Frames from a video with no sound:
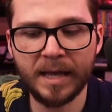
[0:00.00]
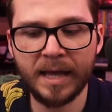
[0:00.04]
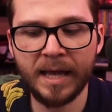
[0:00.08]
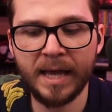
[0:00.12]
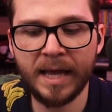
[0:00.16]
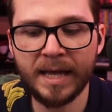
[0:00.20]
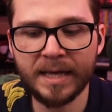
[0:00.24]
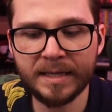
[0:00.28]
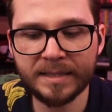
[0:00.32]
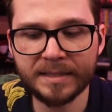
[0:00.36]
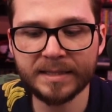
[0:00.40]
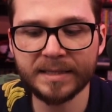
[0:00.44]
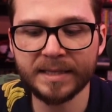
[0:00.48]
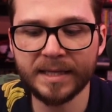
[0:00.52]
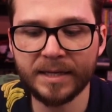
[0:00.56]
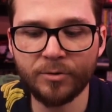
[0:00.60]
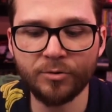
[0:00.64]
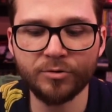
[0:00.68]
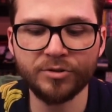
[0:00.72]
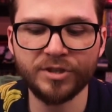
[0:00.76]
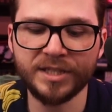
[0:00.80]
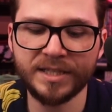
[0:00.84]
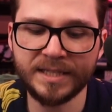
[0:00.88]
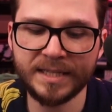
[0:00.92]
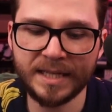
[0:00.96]
His
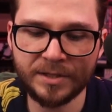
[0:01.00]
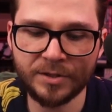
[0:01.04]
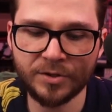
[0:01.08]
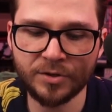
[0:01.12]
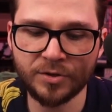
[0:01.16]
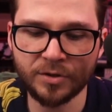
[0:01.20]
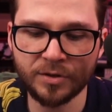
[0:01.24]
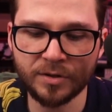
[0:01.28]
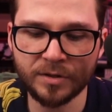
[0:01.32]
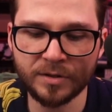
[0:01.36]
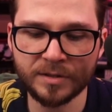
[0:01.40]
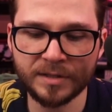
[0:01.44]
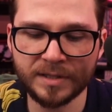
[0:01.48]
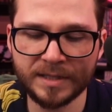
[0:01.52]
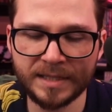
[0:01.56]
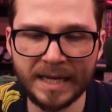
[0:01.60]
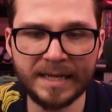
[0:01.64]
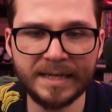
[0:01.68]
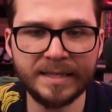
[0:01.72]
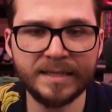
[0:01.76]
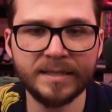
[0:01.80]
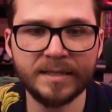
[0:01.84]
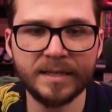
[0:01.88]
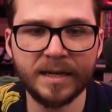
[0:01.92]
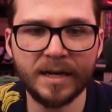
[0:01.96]
little sister
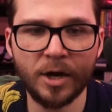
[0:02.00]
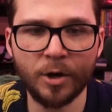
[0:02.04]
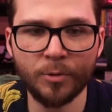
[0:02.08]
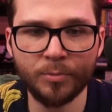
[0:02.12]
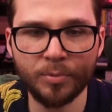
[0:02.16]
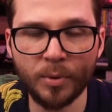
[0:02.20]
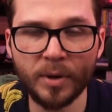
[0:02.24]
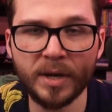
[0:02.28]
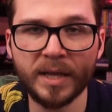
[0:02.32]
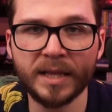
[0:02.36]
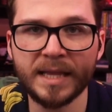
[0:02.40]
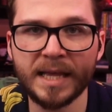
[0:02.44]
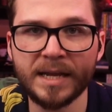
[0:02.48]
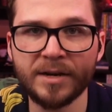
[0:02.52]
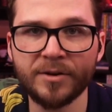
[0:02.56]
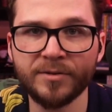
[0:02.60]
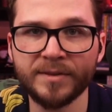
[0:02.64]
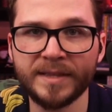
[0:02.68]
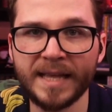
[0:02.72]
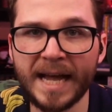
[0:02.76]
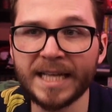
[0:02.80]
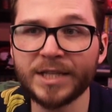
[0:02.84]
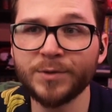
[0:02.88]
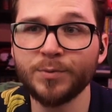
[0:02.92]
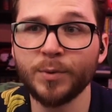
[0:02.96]
sent our boy a letter.
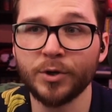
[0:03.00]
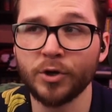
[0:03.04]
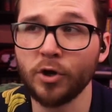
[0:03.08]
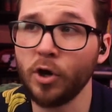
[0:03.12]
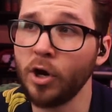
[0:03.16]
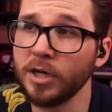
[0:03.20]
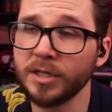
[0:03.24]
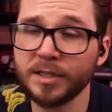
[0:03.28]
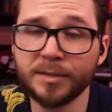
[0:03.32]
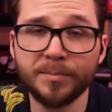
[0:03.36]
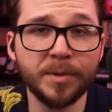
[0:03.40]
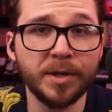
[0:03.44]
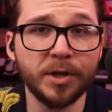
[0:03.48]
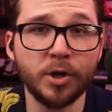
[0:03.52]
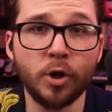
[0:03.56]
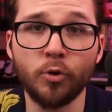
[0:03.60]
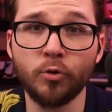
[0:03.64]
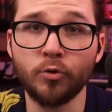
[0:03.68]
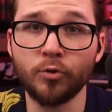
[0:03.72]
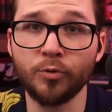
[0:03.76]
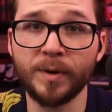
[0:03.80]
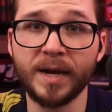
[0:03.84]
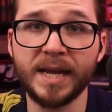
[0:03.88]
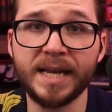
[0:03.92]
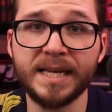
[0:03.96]
That's what caused him to go
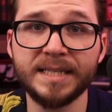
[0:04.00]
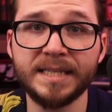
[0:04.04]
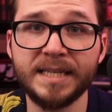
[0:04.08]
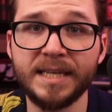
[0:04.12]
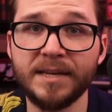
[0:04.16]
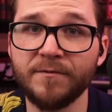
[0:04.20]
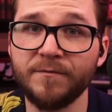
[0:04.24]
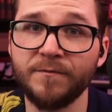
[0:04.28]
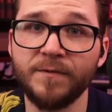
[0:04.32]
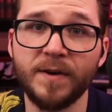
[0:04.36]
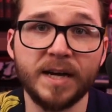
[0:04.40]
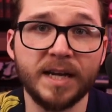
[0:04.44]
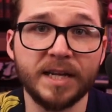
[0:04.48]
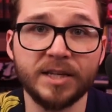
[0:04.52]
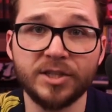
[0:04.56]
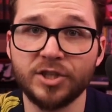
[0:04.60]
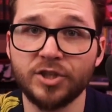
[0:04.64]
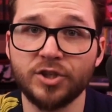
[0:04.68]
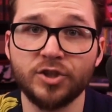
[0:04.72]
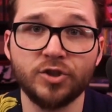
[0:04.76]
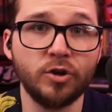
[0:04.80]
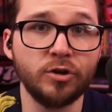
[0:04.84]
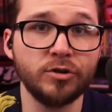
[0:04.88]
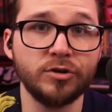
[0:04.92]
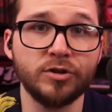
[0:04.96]
crazy and fucking
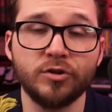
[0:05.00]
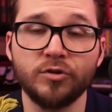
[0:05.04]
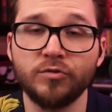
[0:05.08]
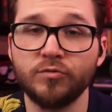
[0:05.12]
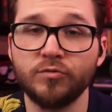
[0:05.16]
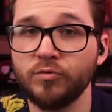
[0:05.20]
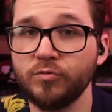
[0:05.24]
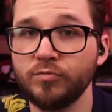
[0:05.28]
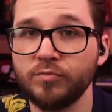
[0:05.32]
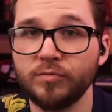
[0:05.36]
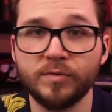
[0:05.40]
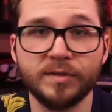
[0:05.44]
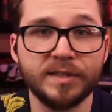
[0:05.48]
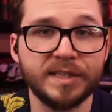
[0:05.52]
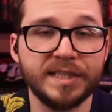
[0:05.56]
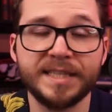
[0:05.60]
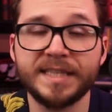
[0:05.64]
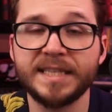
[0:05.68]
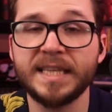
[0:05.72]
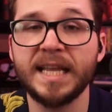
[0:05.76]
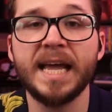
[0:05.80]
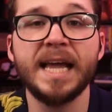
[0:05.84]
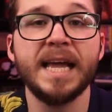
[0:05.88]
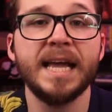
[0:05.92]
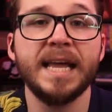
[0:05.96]
just start
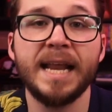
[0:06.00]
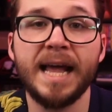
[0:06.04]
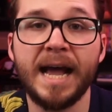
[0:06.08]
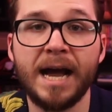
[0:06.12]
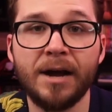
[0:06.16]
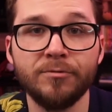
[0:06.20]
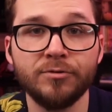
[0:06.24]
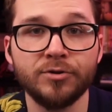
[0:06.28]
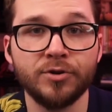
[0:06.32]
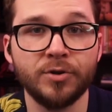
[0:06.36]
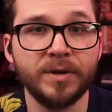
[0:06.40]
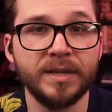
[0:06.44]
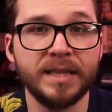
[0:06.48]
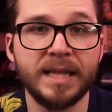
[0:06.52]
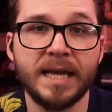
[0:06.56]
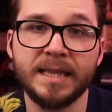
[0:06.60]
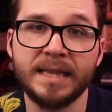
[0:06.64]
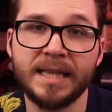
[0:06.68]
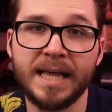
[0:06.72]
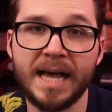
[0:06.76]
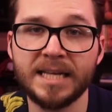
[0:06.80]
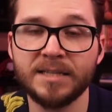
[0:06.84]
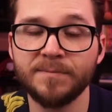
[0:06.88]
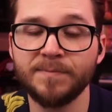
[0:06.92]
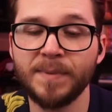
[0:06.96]
slaying out during that
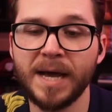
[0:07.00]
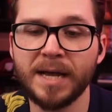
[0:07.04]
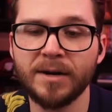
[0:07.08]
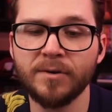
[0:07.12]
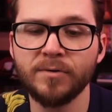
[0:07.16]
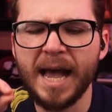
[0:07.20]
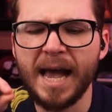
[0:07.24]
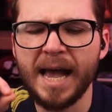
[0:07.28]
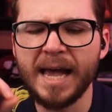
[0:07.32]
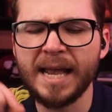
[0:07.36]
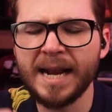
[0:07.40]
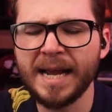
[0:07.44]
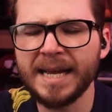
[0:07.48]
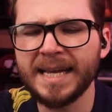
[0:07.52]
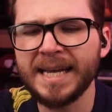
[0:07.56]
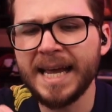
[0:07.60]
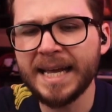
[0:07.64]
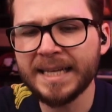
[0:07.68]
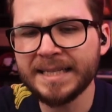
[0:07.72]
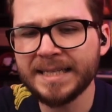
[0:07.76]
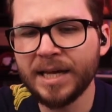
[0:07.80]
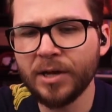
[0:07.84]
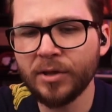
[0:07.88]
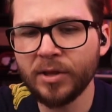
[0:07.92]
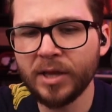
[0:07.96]
last battle. And I
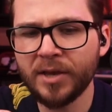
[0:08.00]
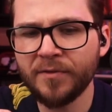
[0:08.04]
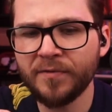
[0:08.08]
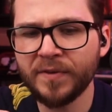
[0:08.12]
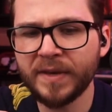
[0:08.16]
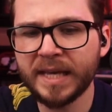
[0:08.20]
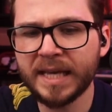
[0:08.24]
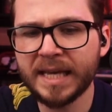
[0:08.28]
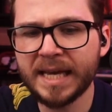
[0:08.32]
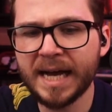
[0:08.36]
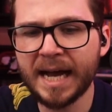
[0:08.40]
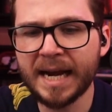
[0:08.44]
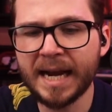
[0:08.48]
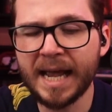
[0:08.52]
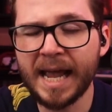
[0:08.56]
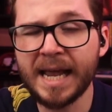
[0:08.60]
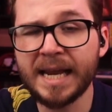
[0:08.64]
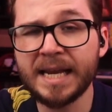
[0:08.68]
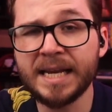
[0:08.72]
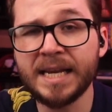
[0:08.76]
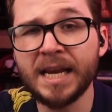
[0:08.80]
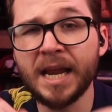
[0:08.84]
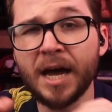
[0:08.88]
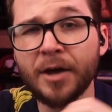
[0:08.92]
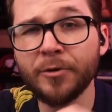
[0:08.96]
can't tell if he got
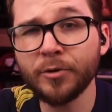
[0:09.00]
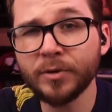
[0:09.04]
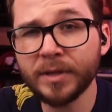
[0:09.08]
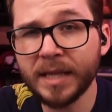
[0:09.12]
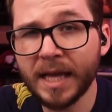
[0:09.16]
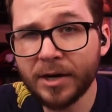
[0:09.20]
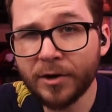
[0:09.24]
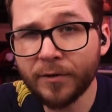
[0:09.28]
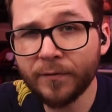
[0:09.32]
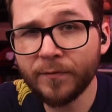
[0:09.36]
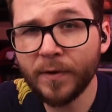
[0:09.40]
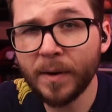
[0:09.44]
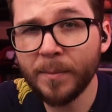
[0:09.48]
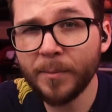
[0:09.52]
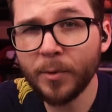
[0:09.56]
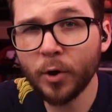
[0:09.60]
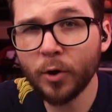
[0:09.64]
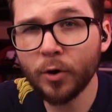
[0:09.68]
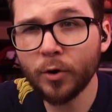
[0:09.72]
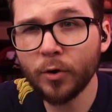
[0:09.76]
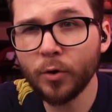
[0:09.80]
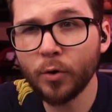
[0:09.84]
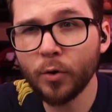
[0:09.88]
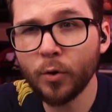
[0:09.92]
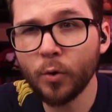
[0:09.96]
another letter from
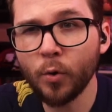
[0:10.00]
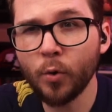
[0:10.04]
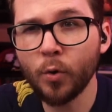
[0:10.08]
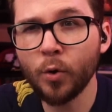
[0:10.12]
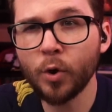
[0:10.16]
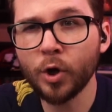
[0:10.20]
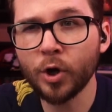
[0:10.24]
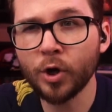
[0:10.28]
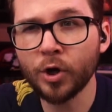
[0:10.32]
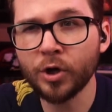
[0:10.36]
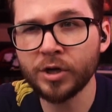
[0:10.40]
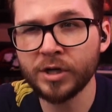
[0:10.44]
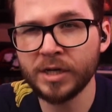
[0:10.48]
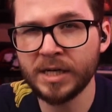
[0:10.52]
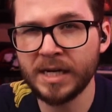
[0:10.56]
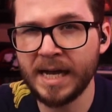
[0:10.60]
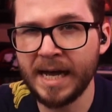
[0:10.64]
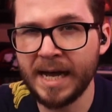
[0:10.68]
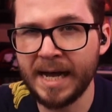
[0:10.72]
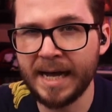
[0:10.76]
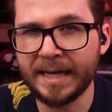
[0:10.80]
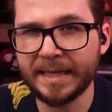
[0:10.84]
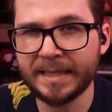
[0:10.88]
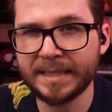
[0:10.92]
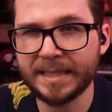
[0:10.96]
her or
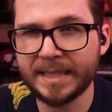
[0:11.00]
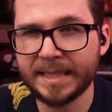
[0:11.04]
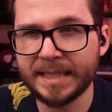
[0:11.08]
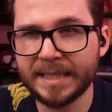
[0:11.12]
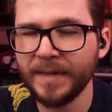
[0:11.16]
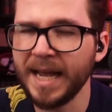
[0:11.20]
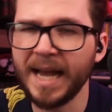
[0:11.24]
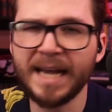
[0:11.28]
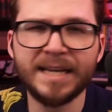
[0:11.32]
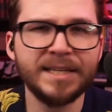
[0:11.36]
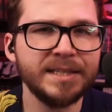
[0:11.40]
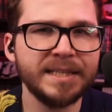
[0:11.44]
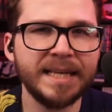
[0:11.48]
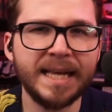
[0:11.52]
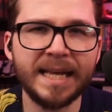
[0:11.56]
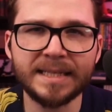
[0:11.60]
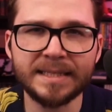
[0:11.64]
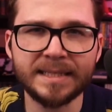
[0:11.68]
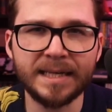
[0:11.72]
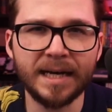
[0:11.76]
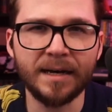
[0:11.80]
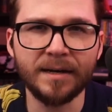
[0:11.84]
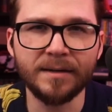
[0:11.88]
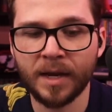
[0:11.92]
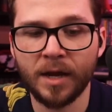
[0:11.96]
not. I just can't
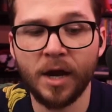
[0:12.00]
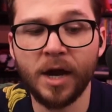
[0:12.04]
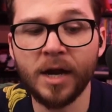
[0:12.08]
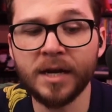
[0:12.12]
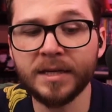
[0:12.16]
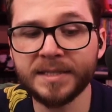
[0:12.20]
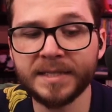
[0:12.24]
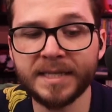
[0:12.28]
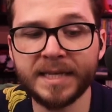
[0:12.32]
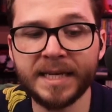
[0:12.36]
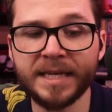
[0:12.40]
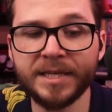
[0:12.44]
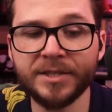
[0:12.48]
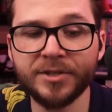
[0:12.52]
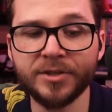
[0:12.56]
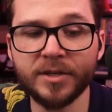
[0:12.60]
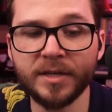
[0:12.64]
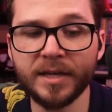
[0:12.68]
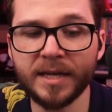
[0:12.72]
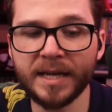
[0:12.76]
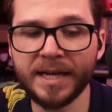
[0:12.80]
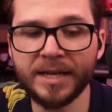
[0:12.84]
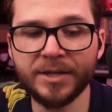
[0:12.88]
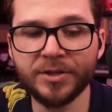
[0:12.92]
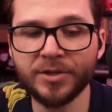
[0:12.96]
tell. Honestly, he
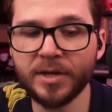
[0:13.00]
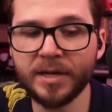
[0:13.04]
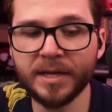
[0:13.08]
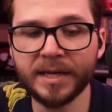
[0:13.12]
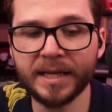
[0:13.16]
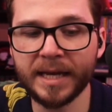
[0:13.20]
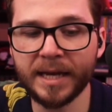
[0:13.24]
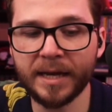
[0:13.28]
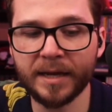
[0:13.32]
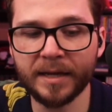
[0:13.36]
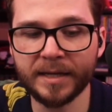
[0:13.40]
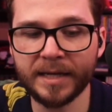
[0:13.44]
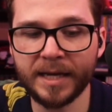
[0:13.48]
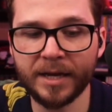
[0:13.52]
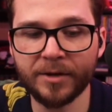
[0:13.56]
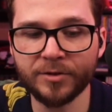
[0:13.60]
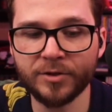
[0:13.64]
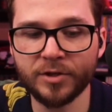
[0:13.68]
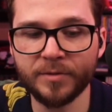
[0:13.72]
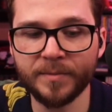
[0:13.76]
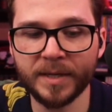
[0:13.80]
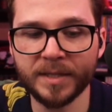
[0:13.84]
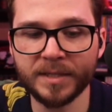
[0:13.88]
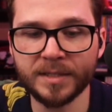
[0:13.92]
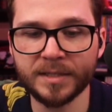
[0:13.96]
shouldn't care
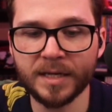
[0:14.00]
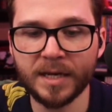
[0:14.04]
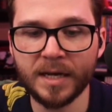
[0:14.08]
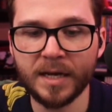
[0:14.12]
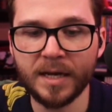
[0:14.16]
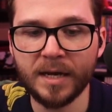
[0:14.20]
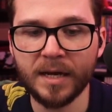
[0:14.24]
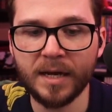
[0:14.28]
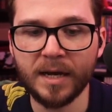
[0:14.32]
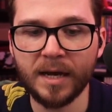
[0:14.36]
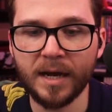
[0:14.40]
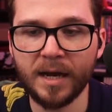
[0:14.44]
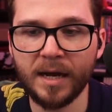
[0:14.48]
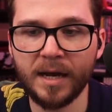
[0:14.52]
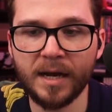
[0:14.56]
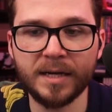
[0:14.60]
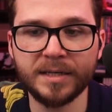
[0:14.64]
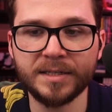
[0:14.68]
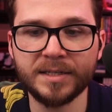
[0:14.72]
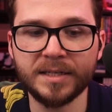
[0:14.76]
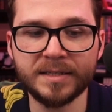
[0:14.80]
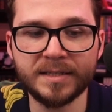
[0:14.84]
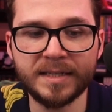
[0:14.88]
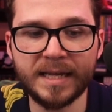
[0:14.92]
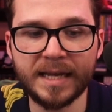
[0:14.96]
too much.
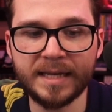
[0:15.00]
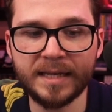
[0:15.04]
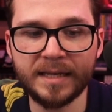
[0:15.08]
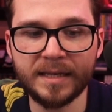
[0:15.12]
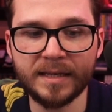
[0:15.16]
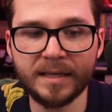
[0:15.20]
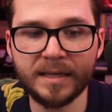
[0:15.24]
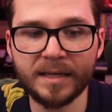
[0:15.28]
Just like